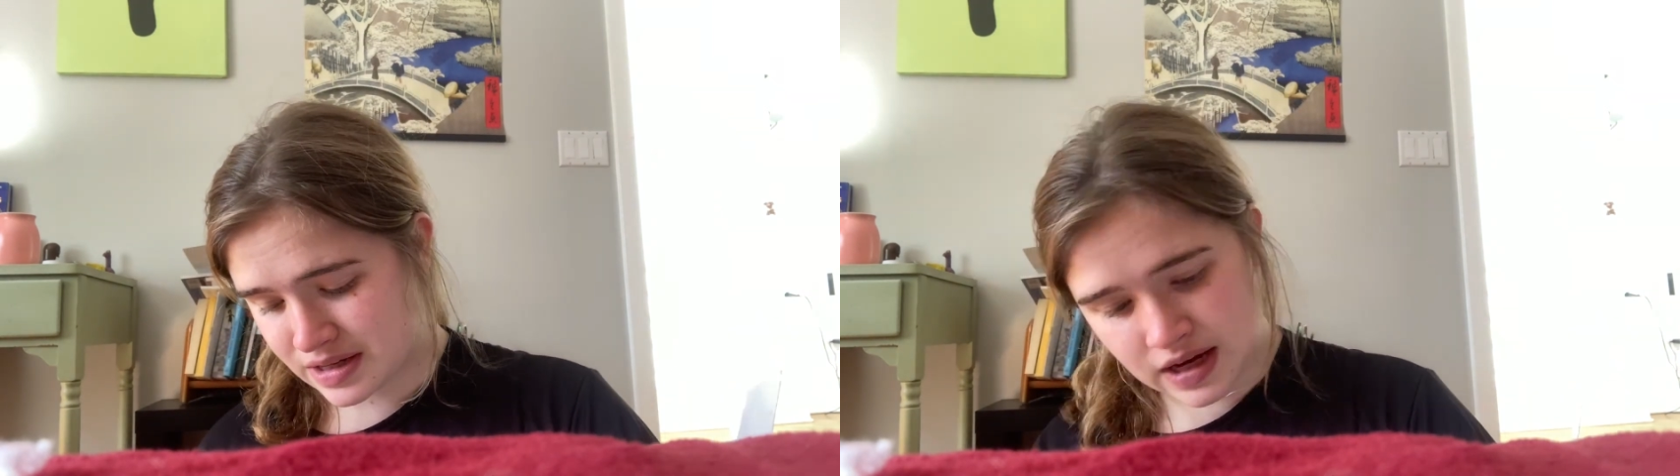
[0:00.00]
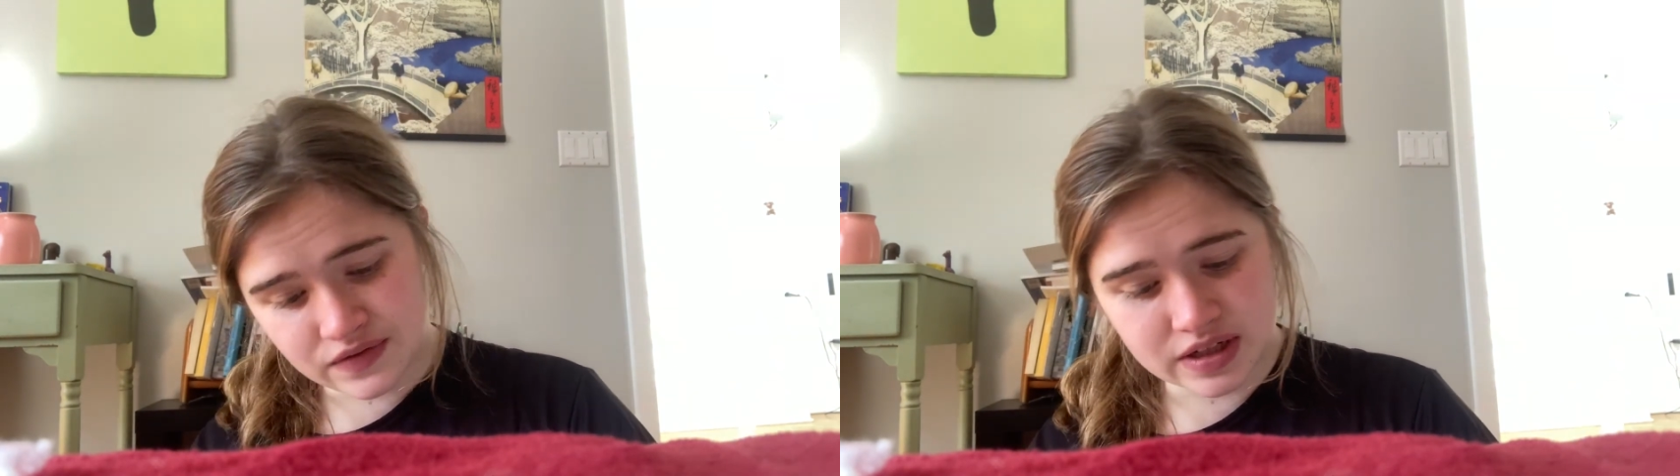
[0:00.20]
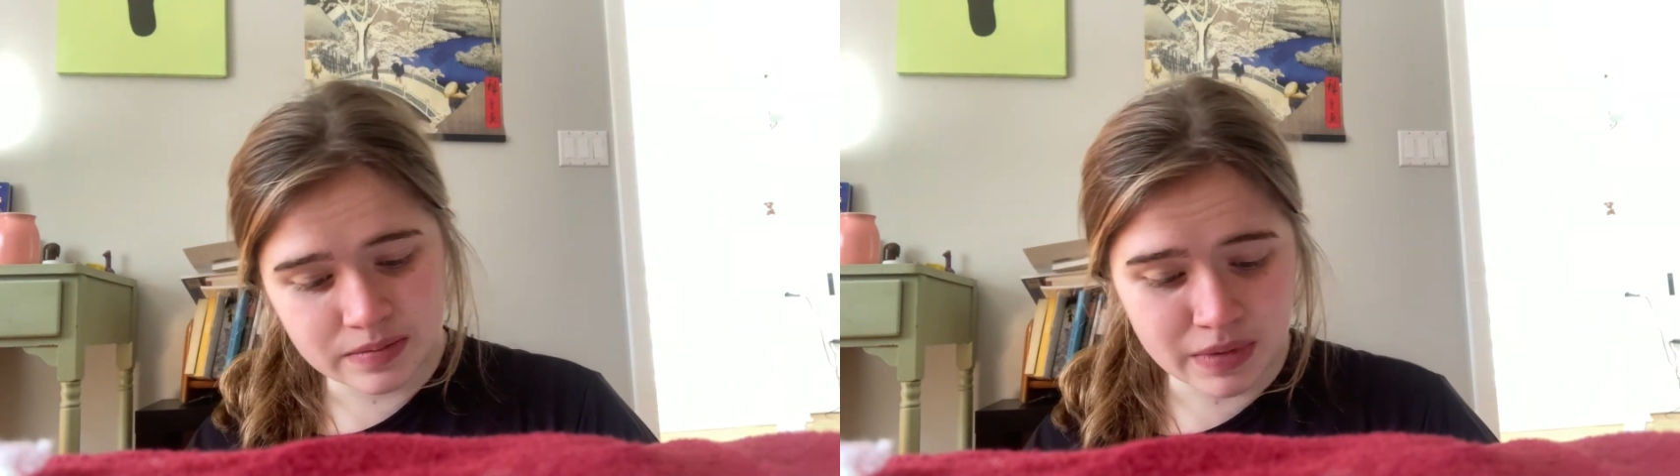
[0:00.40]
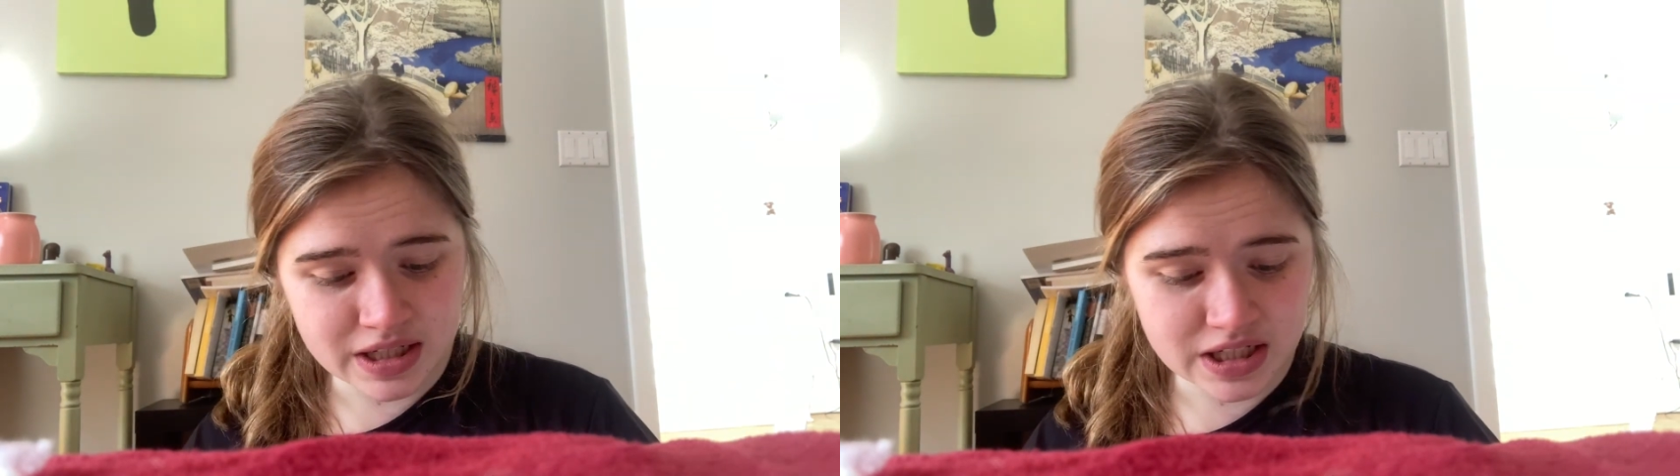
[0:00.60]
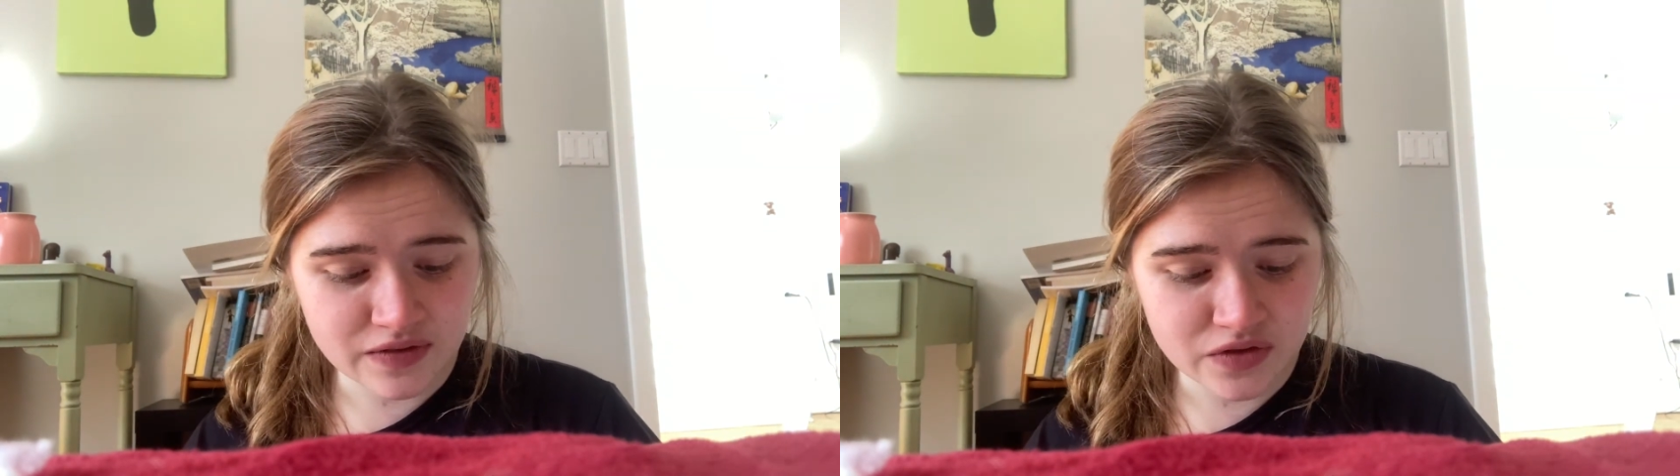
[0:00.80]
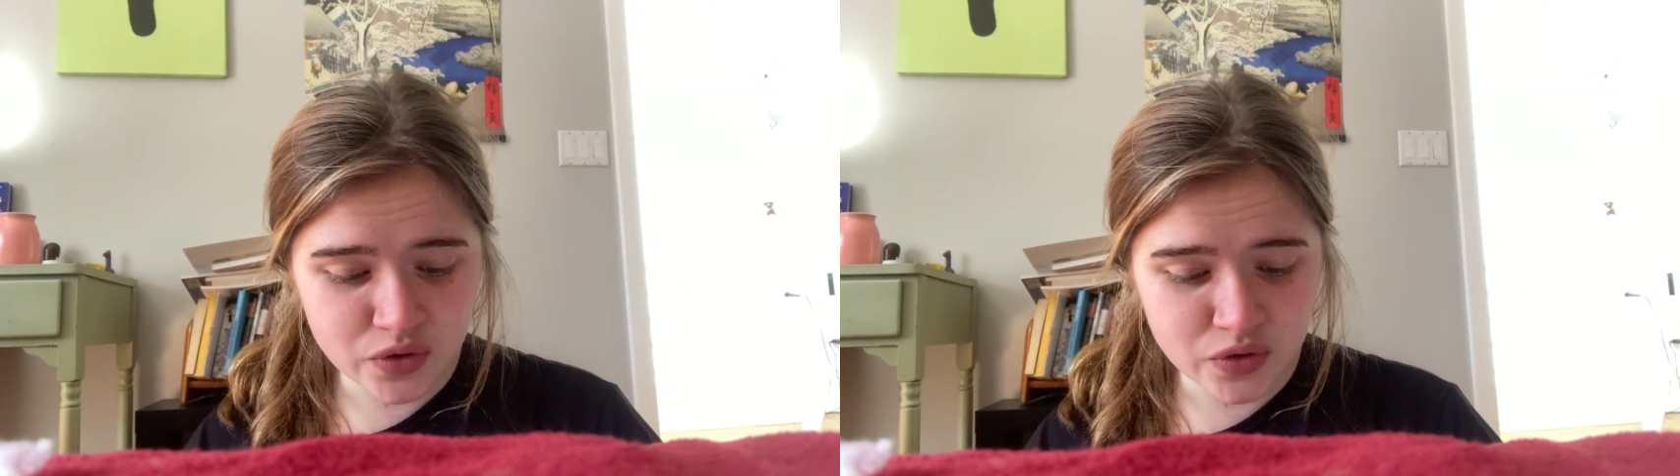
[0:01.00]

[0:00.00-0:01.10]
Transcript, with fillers: I have to get myself new